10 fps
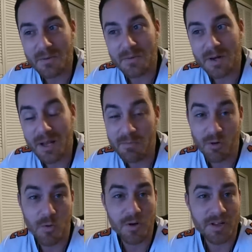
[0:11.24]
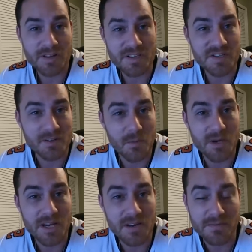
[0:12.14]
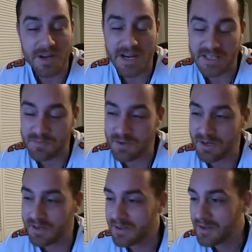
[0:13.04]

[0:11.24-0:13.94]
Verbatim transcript: well, I'm recording this a week in advance, but